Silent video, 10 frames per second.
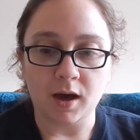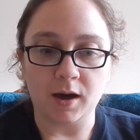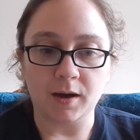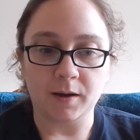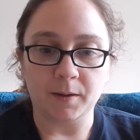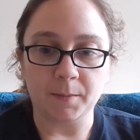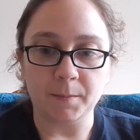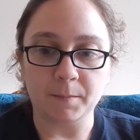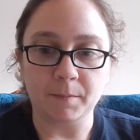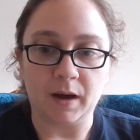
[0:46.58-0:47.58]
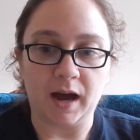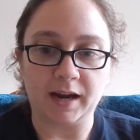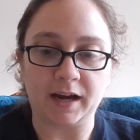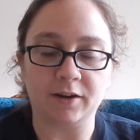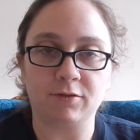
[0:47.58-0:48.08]
I
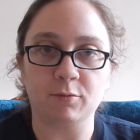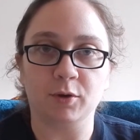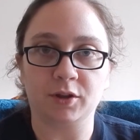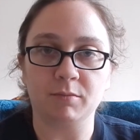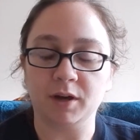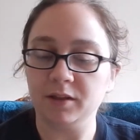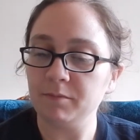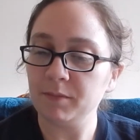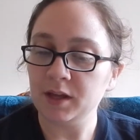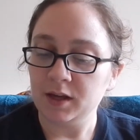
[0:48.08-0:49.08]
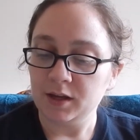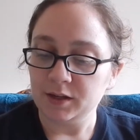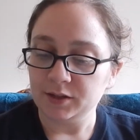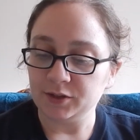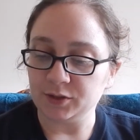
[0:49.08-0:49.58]
got it through Book of the Month.
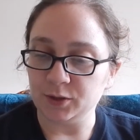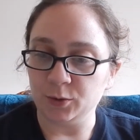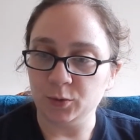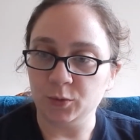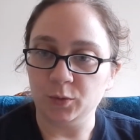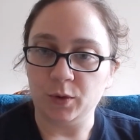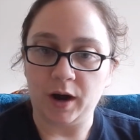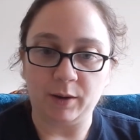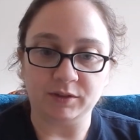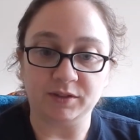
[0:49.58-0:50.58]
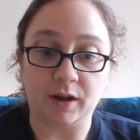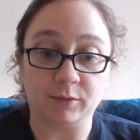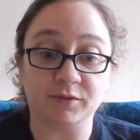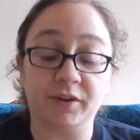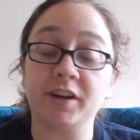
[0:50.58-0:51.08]
So I
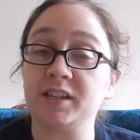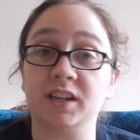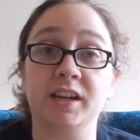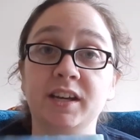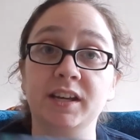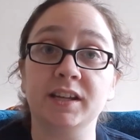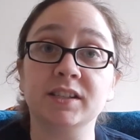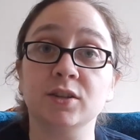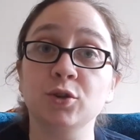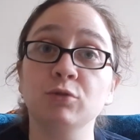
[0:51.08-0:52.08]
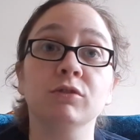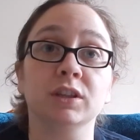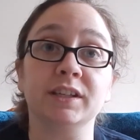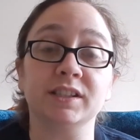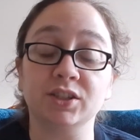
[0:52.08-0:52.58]
was very excited. It is a new
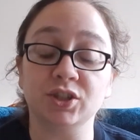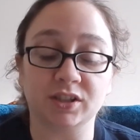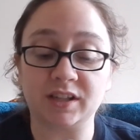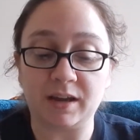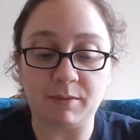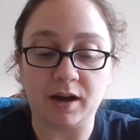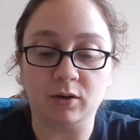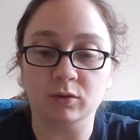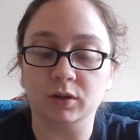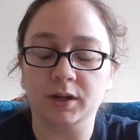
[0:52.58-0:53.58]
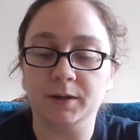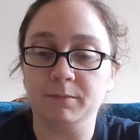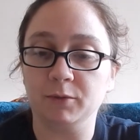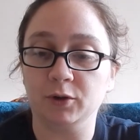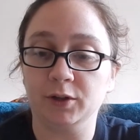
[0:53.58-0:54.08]
release. It just came out
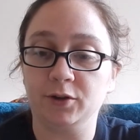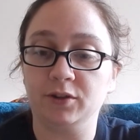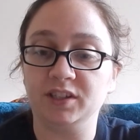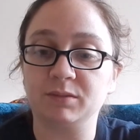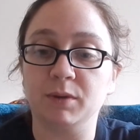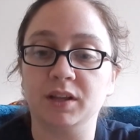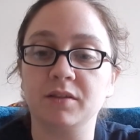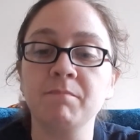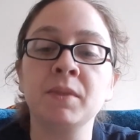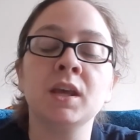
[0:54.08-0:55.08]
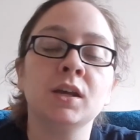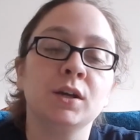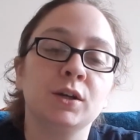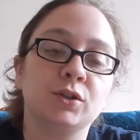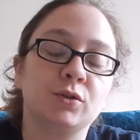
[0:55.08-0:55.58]
earlier this month.
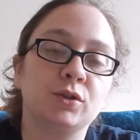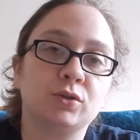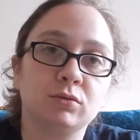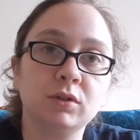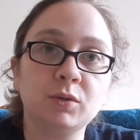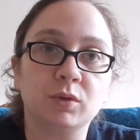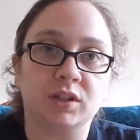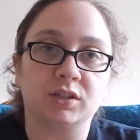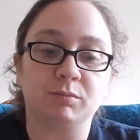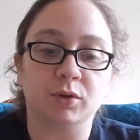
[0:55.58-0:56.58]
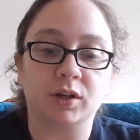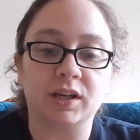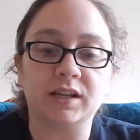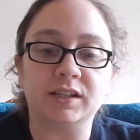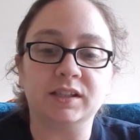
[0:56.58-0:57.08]
So the story with this book
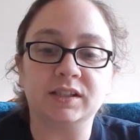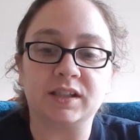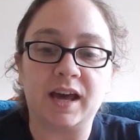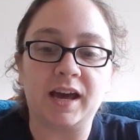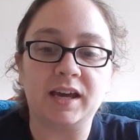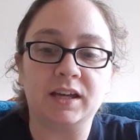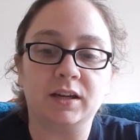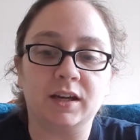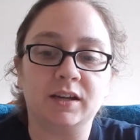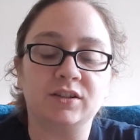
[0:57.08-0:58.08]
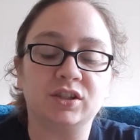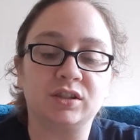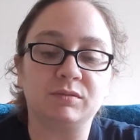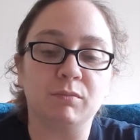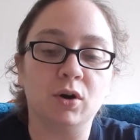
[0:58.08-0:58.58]
is that in a
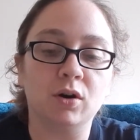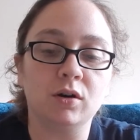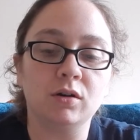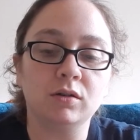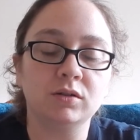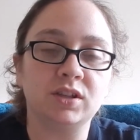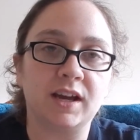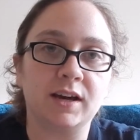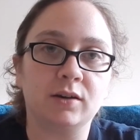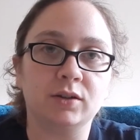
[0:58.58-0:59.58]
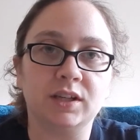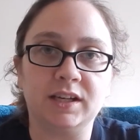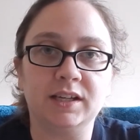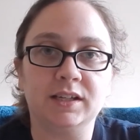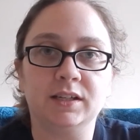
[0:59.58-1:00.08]
small town
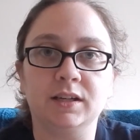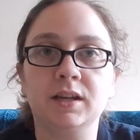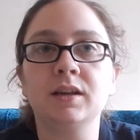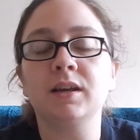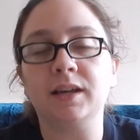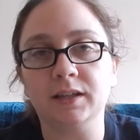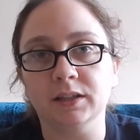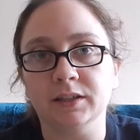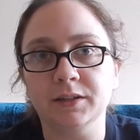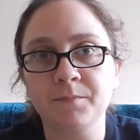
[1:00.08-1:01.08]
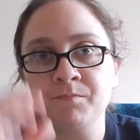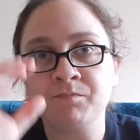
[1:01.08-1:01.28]
in England,